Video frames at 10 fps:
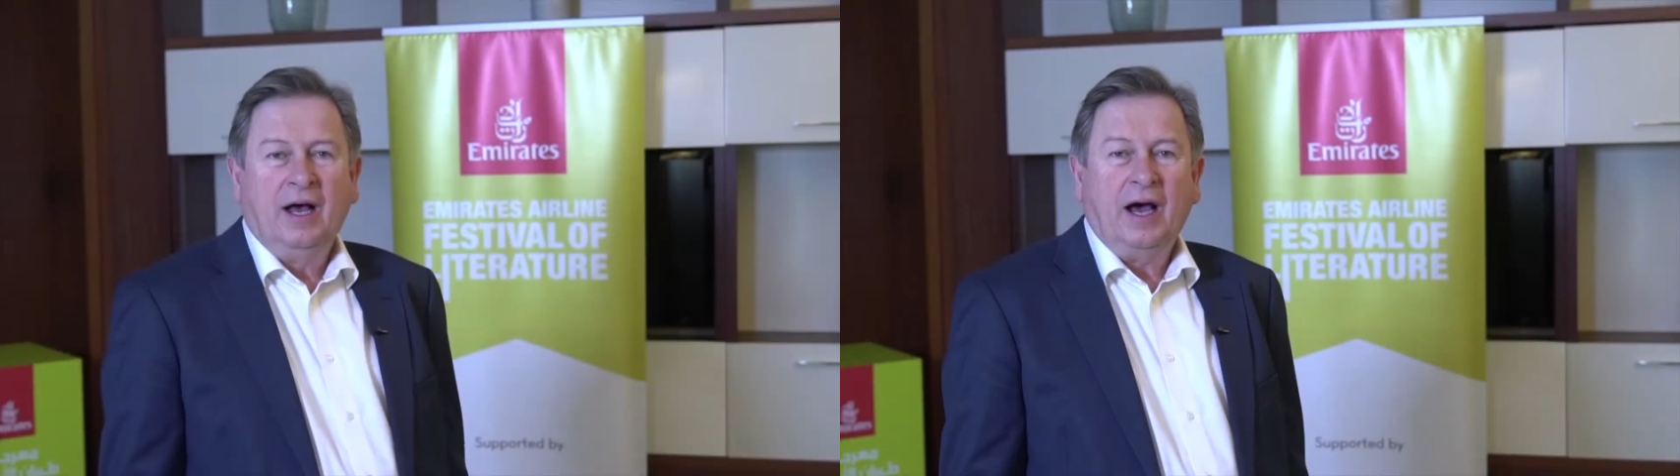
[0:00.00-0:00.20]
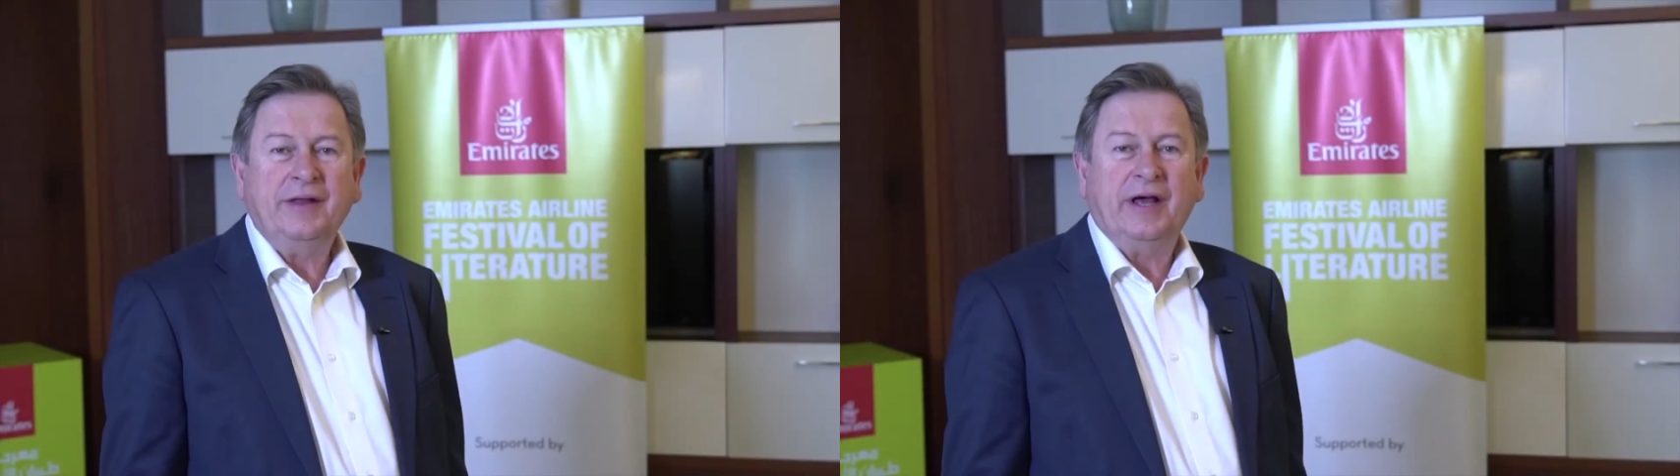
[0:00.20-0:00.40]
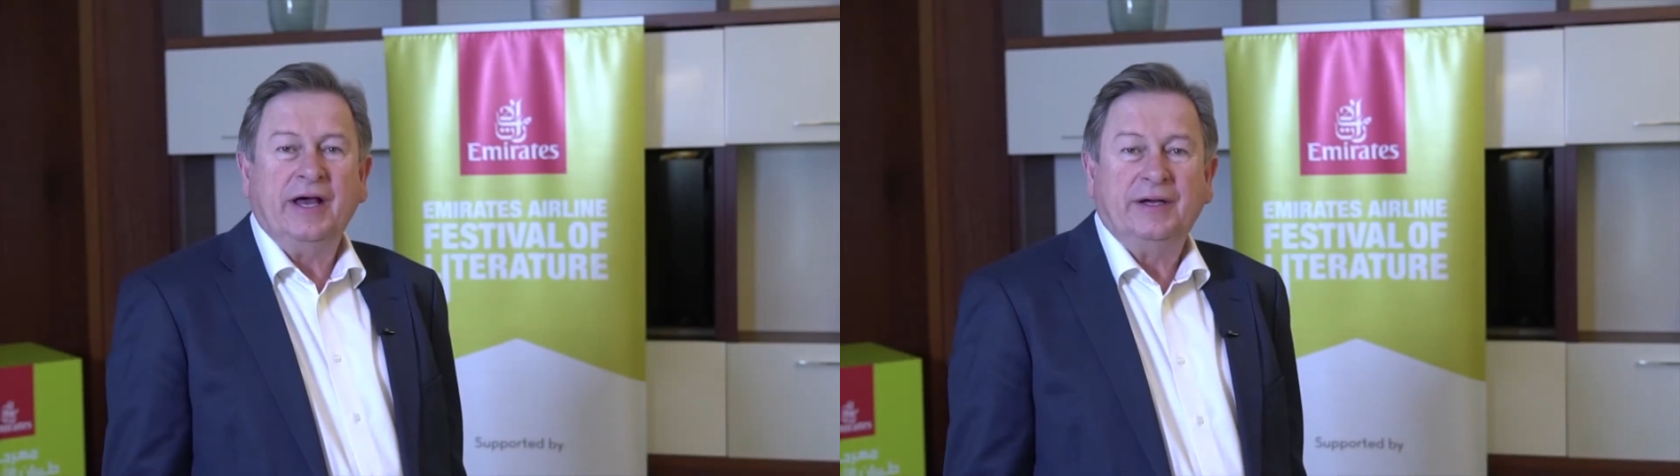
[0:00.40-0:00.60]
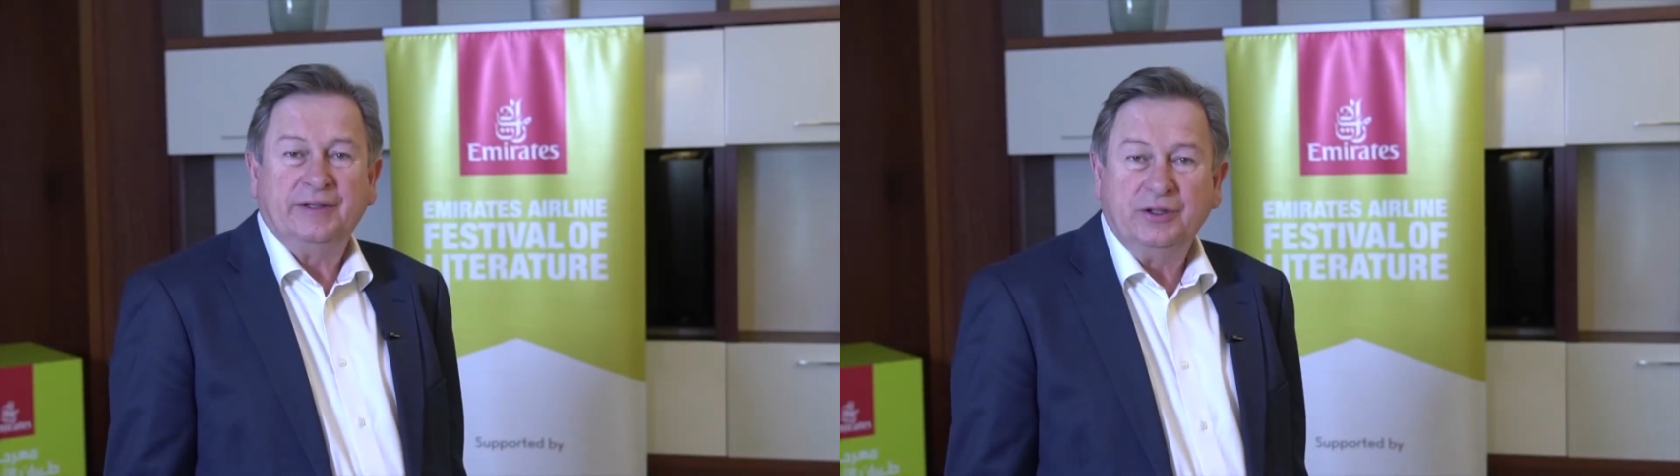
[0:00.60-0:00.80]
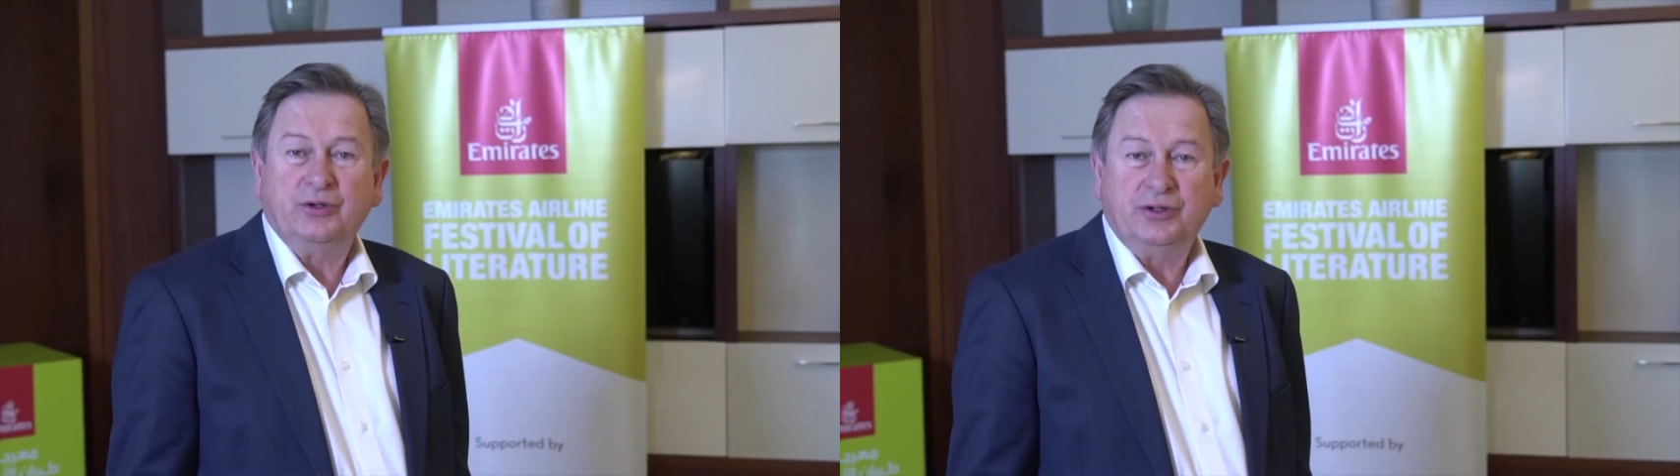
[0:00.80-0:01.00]
Hi there,
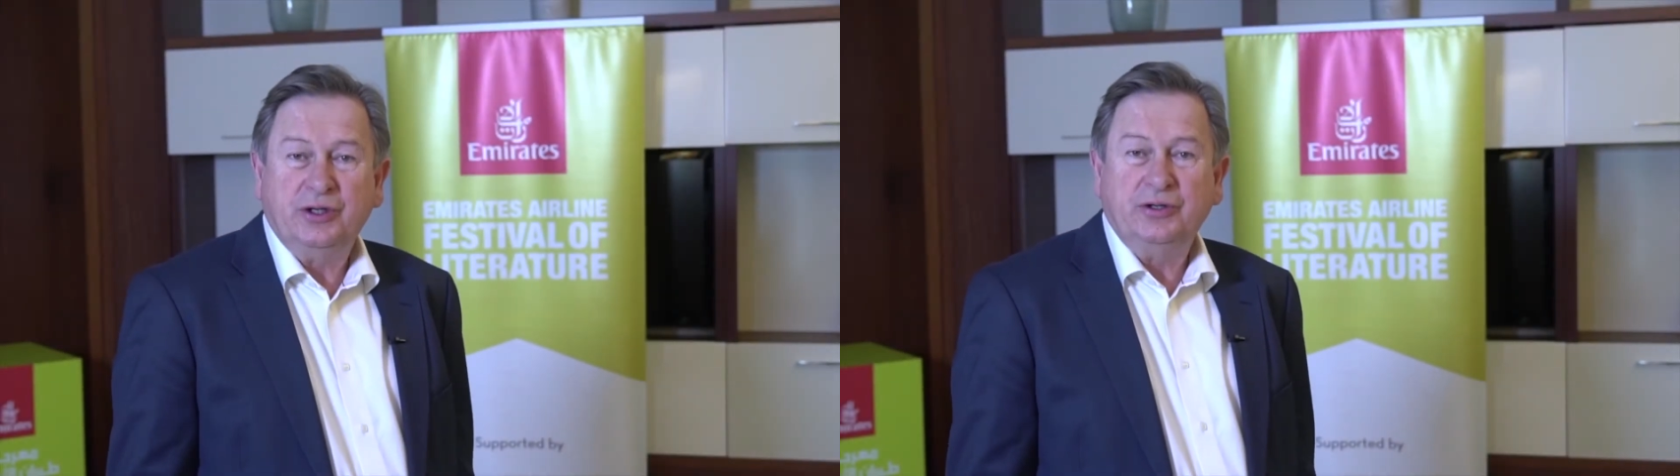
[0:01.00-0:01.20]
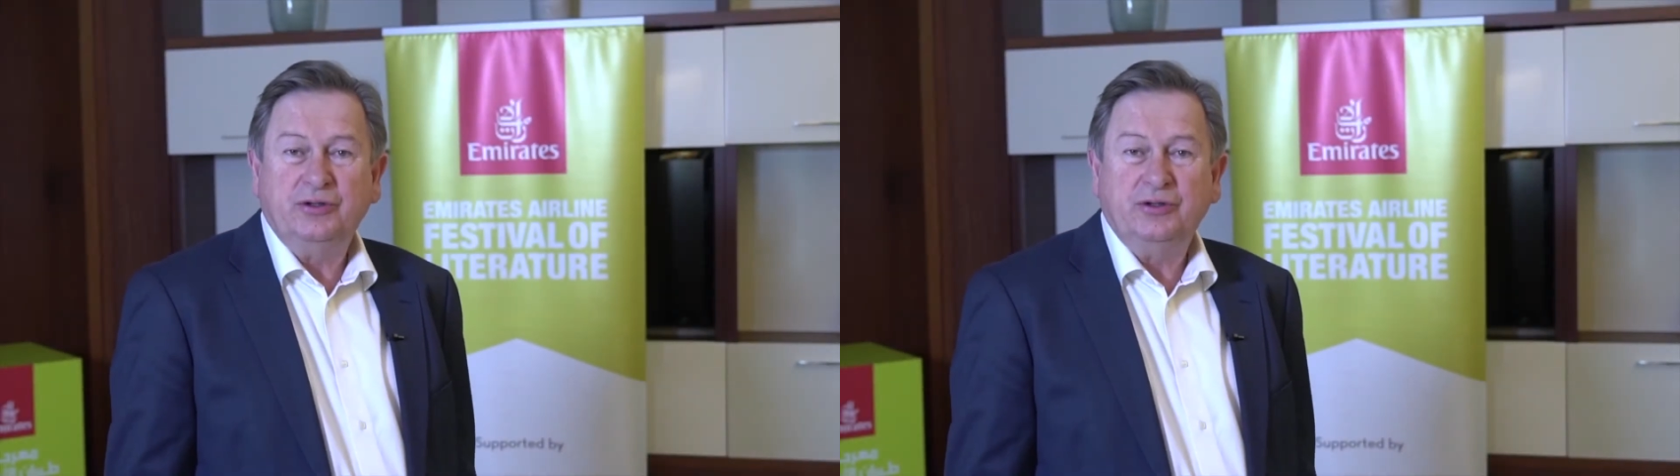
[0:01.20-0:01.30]
you're tuned,